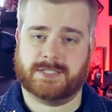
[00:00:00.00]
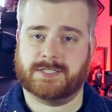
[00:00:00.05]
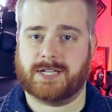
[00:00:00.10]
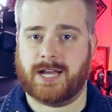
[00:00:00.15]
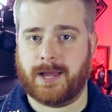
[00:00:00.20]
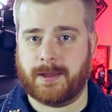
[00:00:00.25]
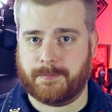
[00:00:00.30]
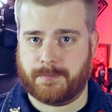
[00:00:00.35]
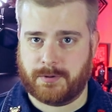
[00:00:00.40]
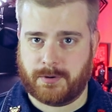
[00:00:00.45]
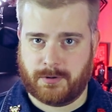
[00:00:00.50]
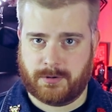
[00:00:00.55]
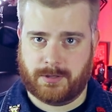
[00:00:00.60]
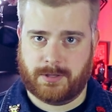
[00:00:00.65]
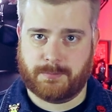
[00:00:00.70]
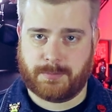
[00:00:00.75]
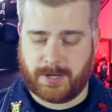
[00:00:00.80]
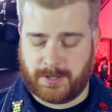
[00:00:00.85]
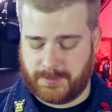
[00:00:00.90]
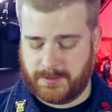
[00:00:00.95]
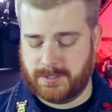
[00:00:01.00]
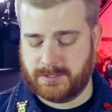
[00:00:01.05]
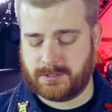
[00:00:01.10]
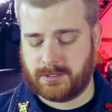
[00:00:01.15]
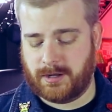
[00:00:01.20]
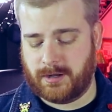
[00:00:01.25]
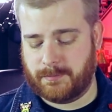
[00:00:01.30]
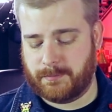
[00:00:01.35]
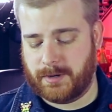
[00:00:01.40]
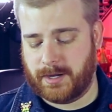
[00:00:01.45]
I purely bought these
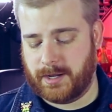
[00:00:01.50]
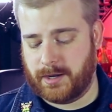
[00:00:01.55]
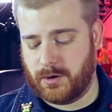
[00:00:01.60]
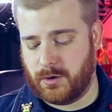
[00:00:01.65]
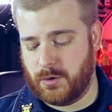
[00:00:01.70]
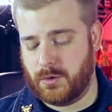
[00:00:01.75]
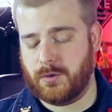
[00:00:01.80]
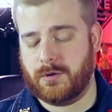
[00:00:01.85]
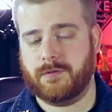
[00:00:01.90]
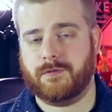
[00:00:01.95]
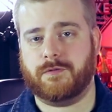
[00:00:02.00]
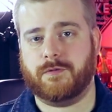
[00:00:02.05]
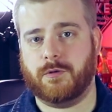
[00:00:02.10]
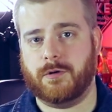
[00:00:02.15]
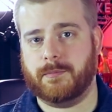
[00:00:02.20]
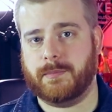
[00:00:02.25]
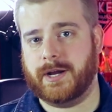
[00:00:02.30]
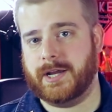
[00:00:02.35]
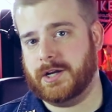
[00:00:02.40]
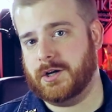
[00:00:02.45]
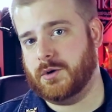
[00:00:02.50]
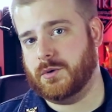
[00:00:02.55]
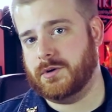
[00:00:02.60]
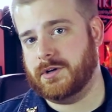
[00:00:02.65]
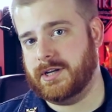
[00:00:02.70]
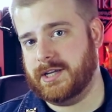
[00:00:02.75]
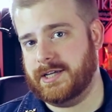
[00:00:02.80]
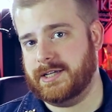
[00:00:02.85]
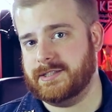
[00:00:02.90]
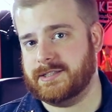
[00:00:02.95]
on my own for my own
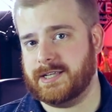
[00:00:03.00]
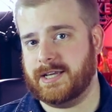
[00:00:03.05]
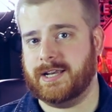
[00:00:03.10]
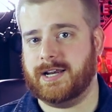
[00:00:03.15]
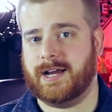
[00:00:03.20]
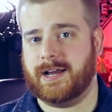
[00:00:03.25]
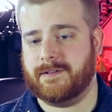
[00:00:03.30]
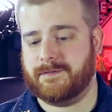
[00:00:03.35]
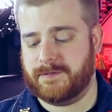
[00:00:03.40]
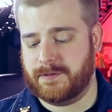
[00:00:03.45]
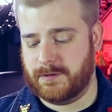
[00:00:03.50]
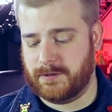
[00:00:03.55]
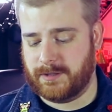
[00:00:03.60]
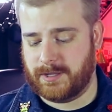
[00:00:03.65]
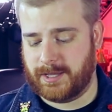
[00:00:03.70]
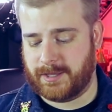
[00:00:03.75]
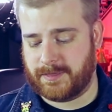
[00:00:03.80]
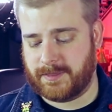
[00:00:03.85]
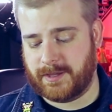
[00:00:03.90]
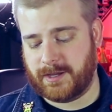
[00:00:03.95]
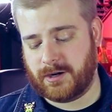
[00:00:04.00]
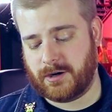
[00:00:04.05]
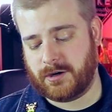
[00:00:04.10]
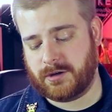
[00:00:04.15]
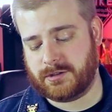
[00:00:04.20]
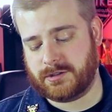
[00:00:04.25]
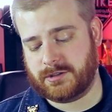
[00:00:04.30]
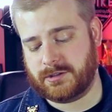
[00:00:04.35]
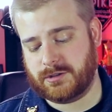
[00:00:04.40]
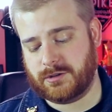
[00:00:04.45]
needs, and I feel like they are
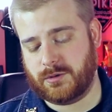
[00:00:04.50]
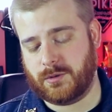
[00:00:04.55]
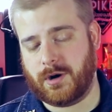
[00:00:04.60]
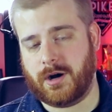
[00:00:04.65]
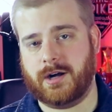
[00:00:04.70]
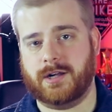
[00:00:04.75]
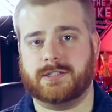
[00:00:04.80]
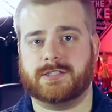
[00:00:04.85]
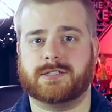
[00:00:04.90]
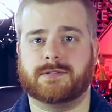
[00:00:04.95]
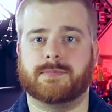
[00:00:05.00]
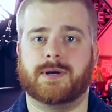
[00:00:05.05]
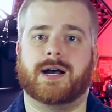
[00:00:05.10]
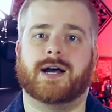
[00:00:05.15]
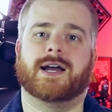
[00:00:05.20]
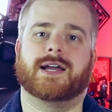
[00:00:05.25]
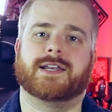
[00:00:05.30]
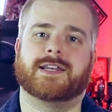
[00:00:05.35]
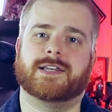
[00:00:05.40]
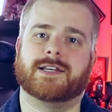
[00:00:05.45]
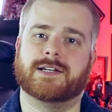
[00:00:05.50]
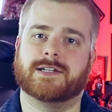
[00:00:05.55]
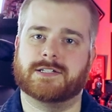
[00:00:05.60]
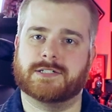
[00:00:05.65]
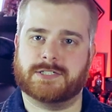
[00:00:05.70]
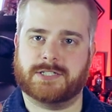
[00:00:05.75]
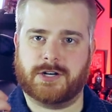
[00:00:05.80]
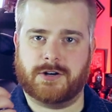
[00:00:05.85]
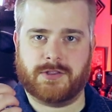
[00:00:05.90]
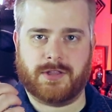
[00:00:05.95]
so awesome I needed to
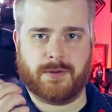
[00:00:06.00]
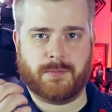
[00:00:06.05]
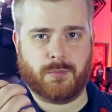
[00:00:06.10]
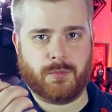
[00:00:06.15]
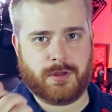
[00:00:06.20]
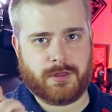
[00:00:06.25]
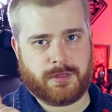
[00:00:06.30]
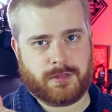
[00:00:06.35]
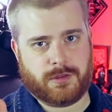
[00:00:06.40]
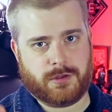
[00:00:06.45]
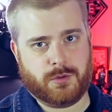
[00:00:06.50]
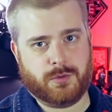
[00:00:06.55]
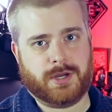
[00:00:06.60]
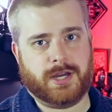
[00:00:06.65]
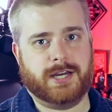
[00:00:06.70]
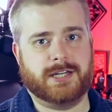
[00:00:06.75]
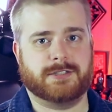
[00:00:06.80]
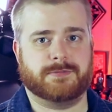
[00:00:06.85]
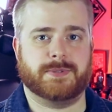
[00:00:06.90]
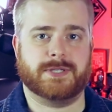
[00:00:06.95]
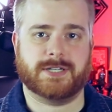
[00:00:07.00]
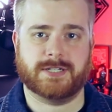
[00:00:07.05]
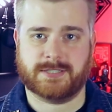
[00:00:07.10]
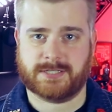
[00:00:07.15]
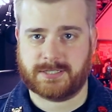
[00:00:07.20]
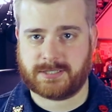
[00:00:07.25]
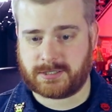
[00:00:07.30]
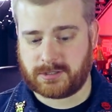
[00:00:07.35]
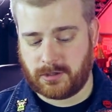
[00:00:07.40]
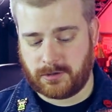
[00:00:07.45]
share them with you guys because it
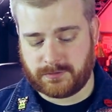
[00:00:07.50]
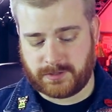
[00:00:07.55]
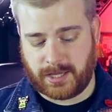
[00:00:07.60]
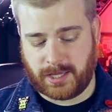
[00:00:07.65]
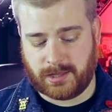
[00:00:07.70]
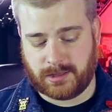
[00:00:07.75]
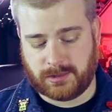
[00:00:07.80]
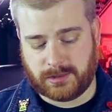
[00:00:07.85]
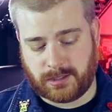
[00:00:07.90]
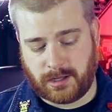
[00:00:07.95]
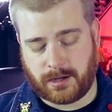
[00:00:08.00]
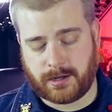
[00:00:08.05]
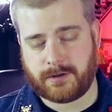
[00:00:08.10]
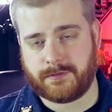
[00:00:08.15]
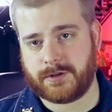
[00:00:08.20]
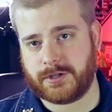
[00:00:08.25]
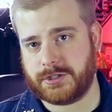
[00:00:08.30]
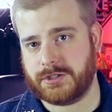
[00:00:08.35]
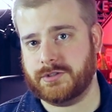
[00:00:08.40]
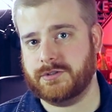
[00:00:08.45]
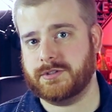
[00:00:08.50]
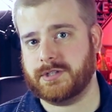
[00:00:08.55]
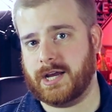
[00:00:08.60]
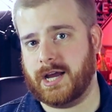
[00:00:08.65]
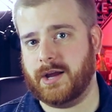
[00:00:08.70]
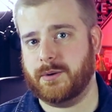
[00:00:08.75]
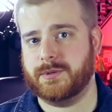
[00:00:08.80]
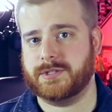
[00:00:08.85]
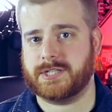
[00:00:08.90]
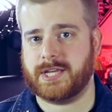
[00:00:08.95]
solved a lot of issues I
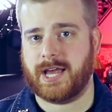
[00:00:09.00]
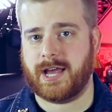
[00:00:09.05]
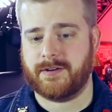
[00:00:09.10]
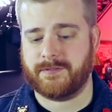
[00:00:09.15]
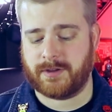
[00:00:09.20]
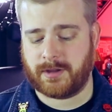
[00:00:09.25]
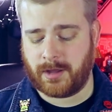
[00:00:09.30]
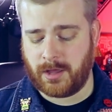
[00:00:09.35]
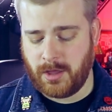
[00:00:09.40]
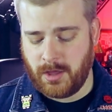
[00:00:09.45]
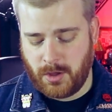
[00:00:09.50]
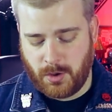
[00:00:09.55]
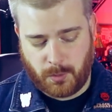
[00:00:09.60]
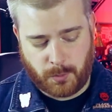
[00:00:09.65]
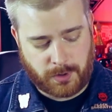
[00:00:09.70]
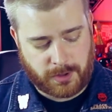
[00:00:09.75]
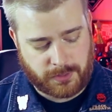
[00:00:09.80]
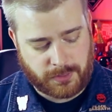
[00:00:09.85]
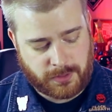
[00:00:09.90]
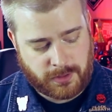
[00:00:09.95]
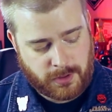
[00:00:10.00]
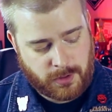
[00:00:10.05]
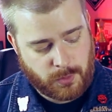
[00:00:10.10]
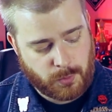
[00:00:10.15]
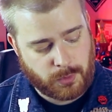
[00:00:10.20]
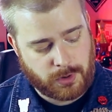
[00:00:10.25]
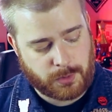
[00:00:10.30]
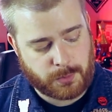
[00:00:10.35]
was having with what